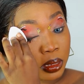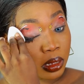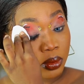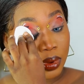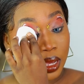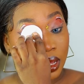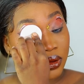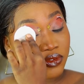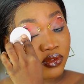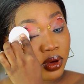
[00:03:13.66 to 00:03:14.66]
Go back and
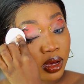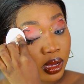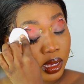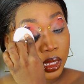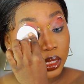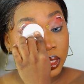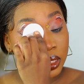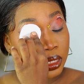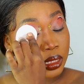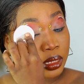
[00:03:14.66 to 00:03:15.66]
forth
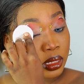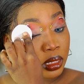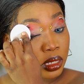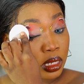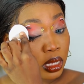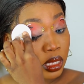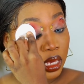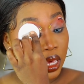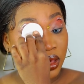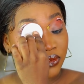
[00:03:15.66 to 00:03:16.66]

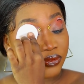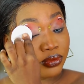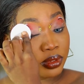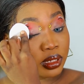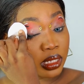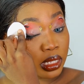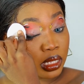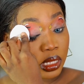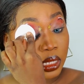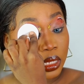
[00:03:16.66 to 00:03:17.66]
carefully.